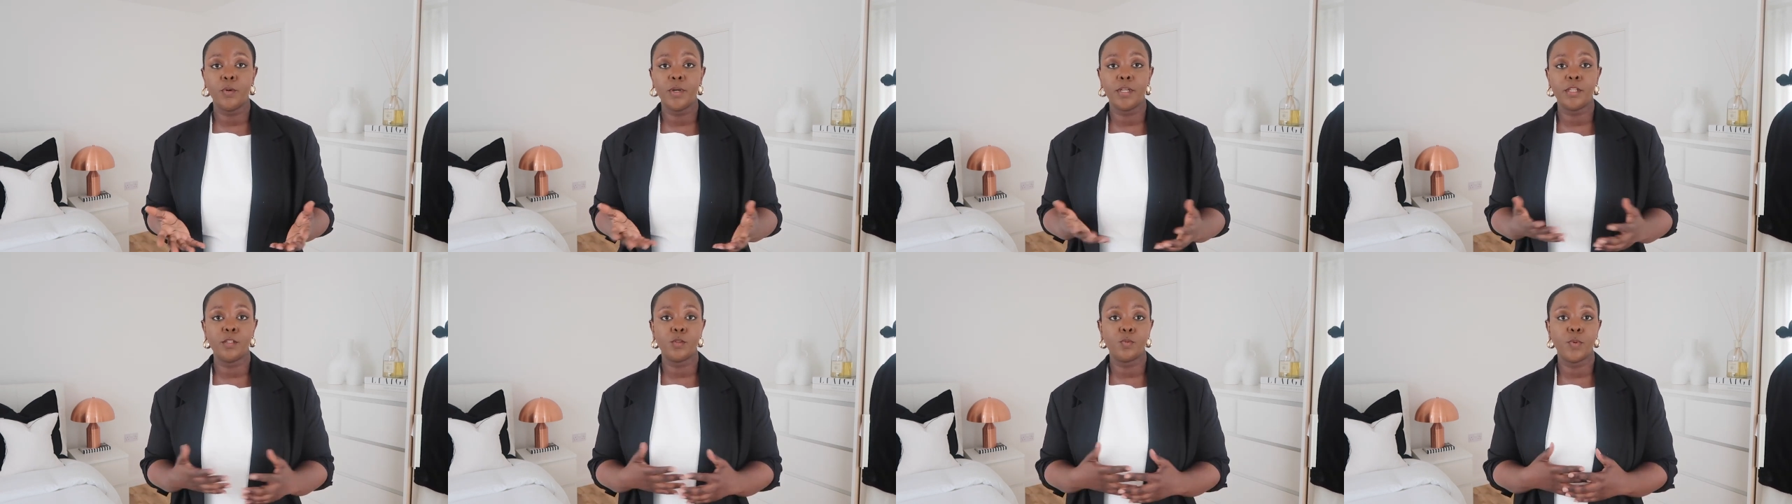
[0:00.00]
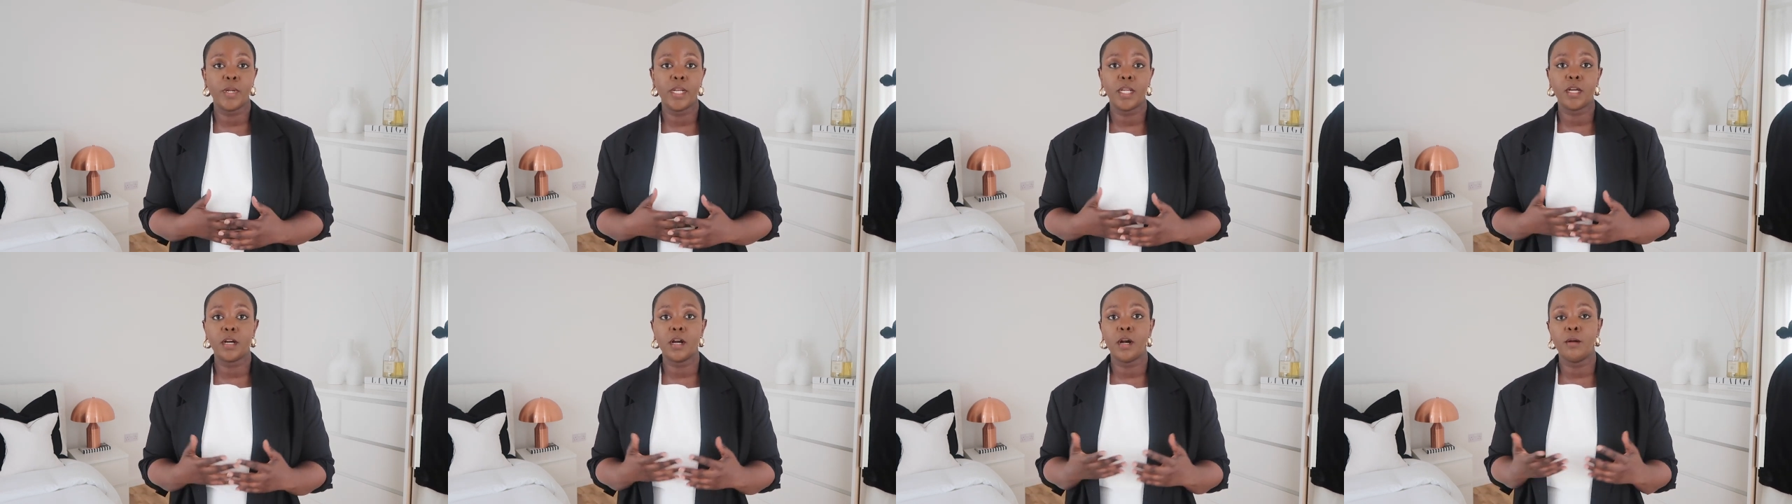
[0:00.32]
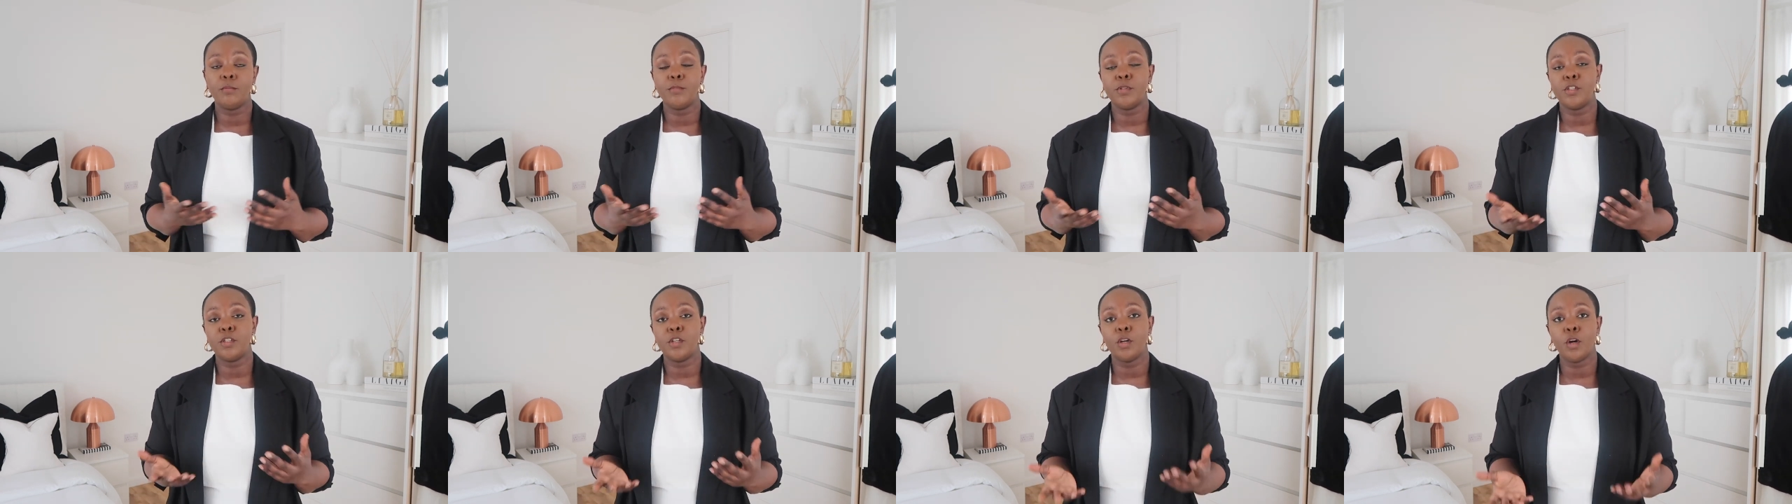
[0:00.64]
is when it
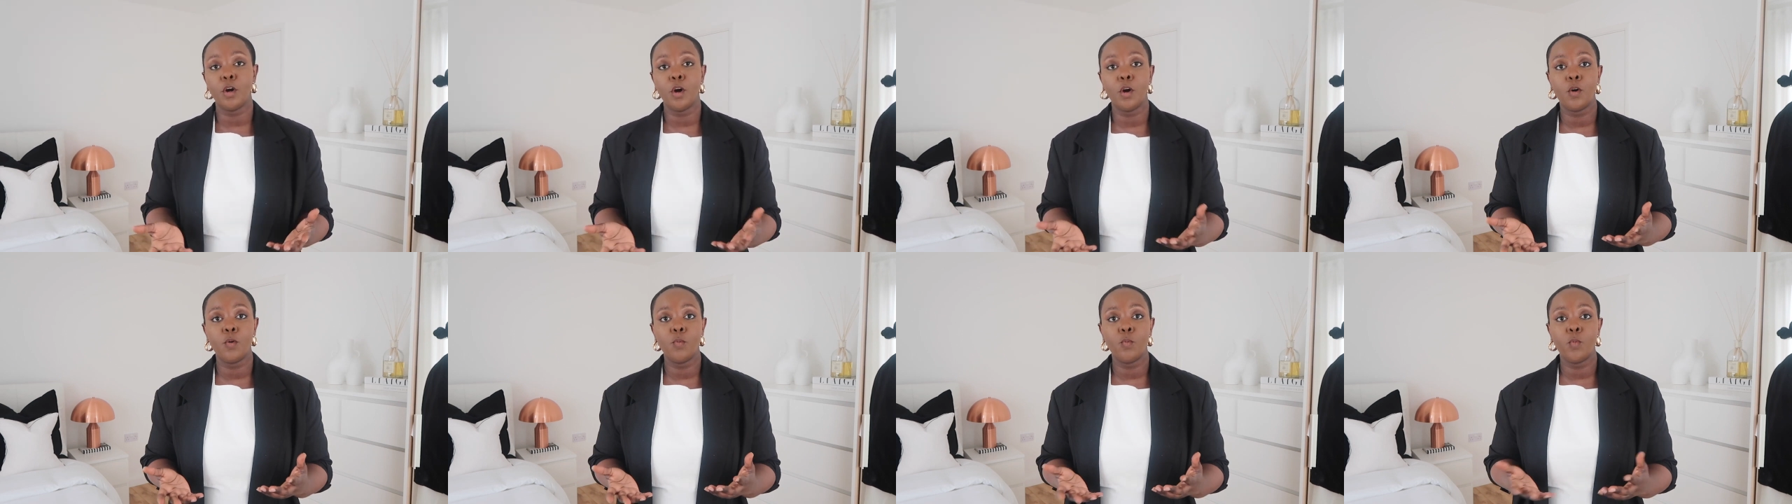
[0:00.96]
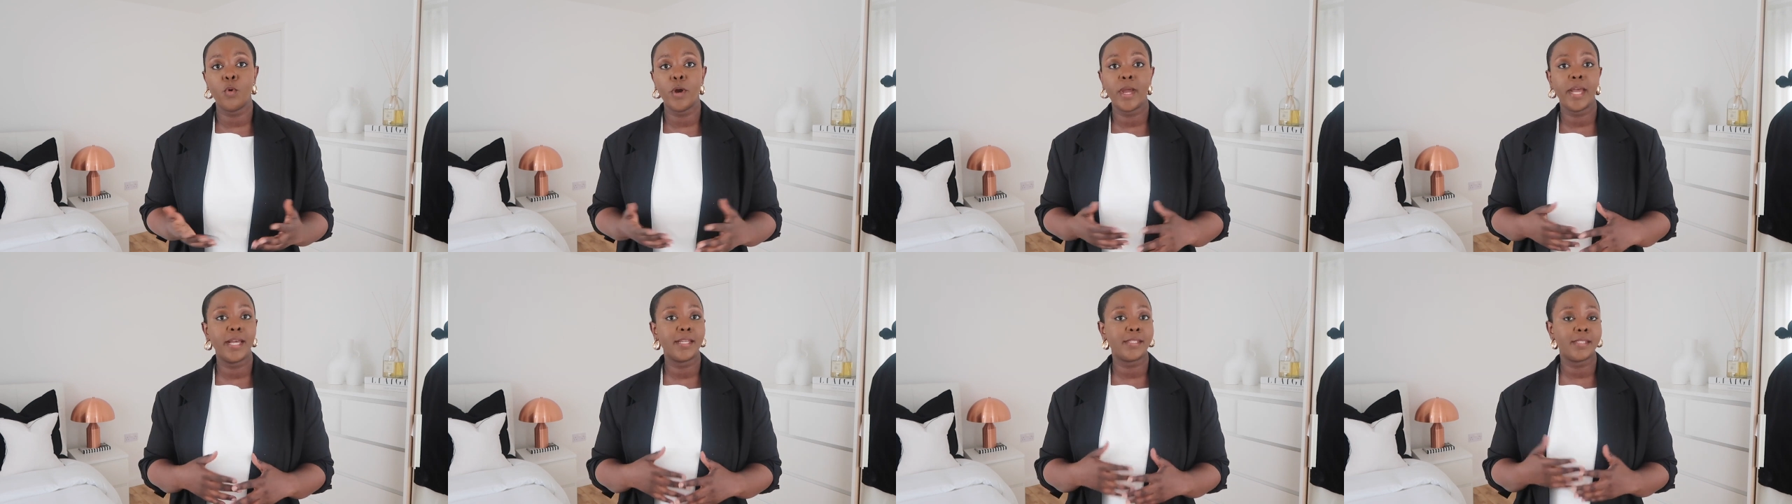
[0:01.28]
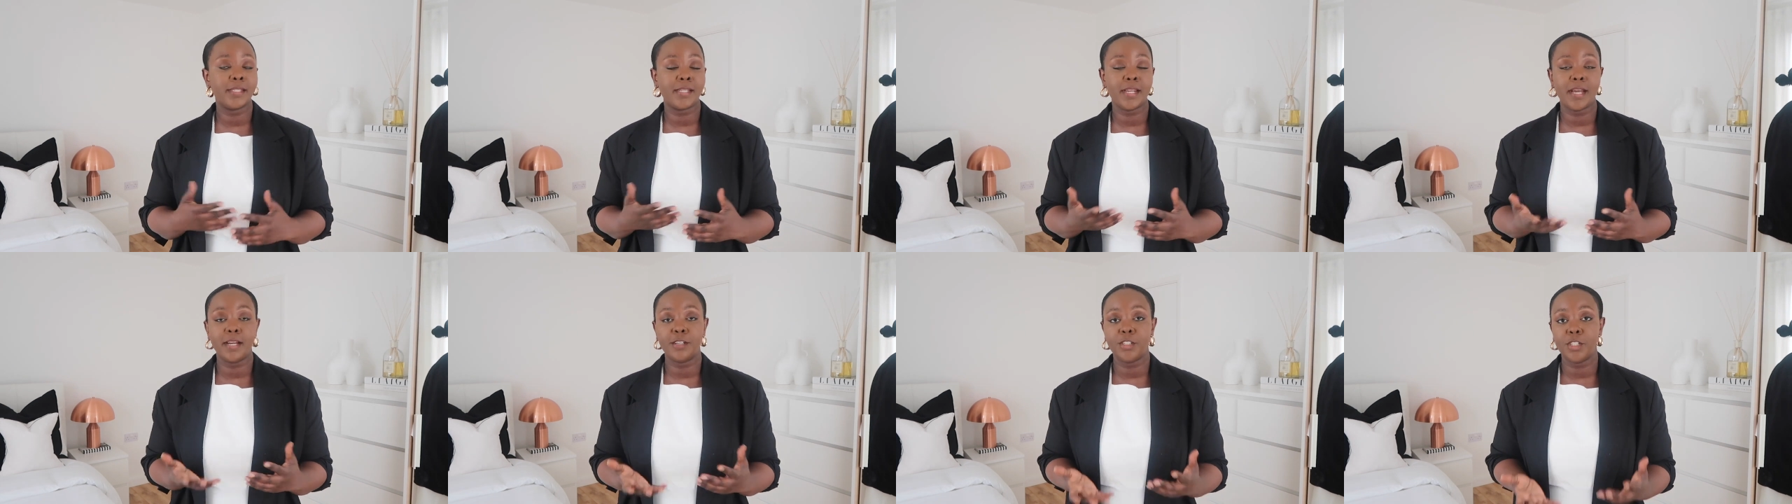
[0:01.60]
comes to homeware
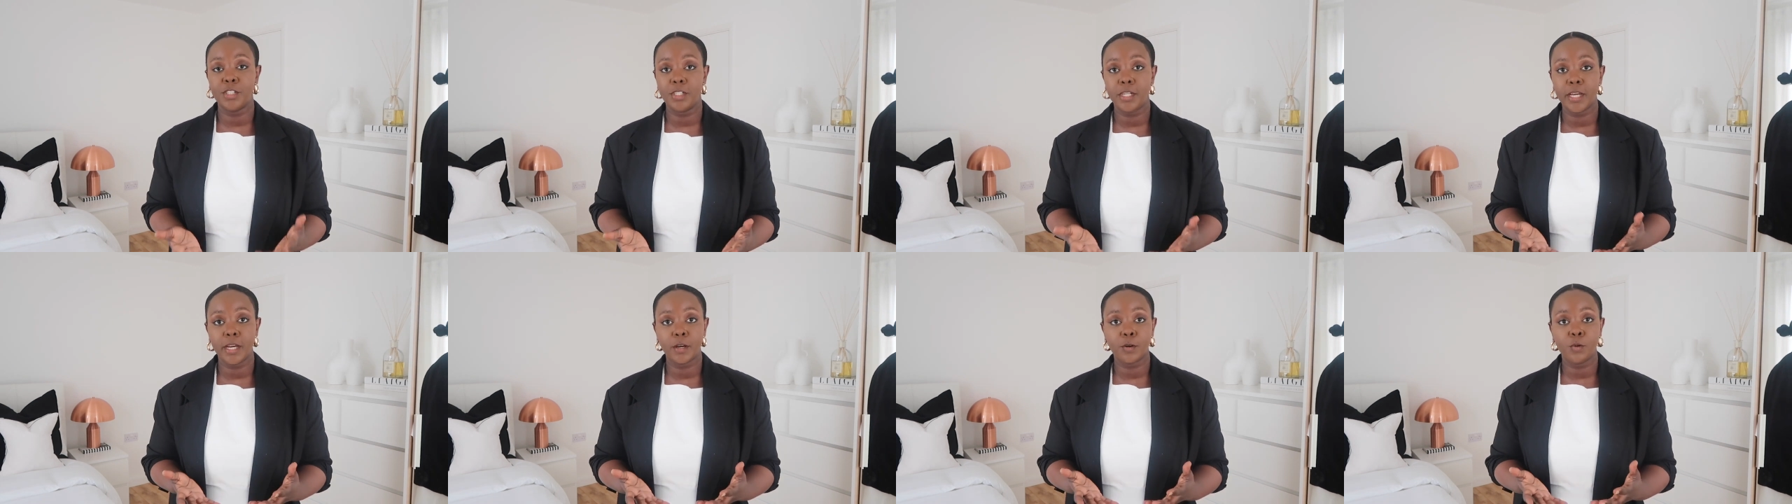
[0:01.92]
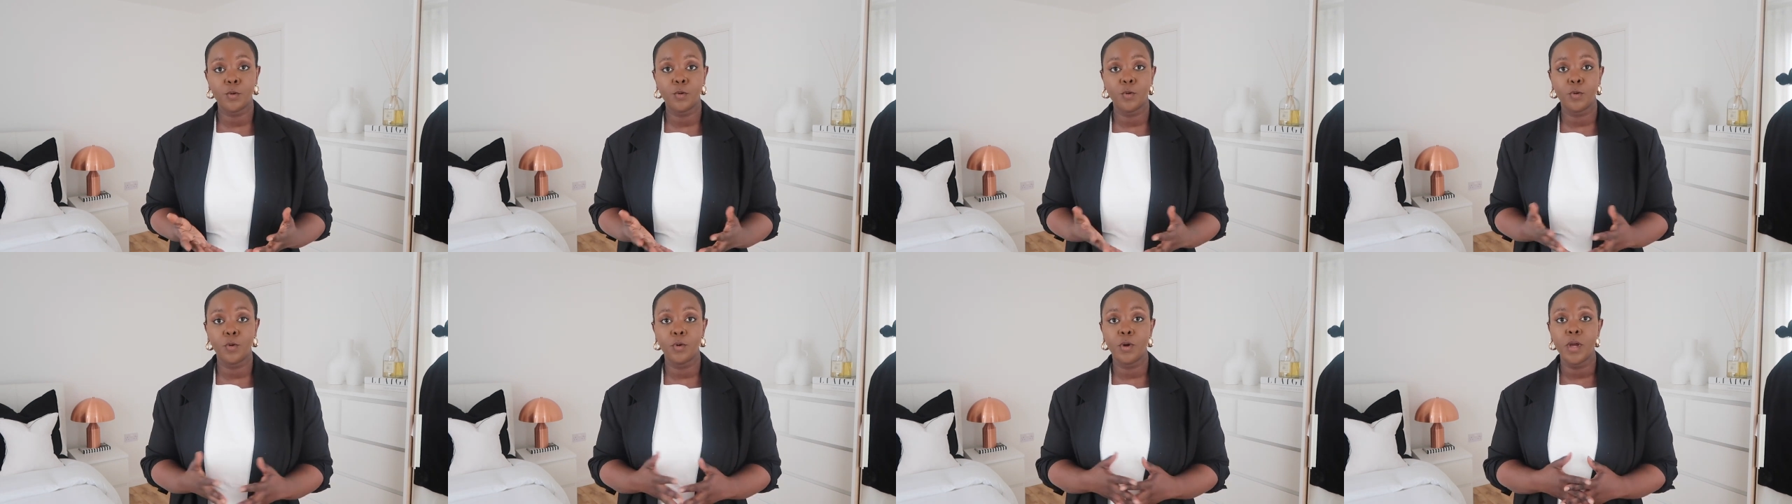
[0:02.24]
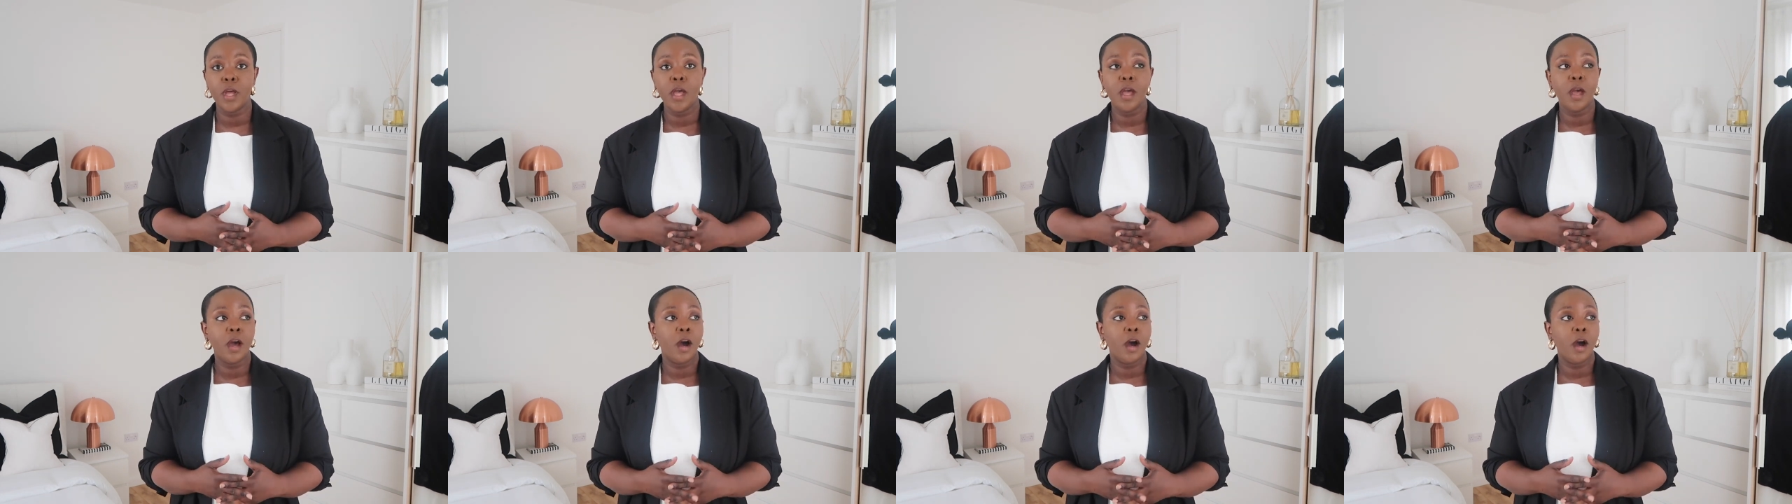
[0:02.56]
slash decor.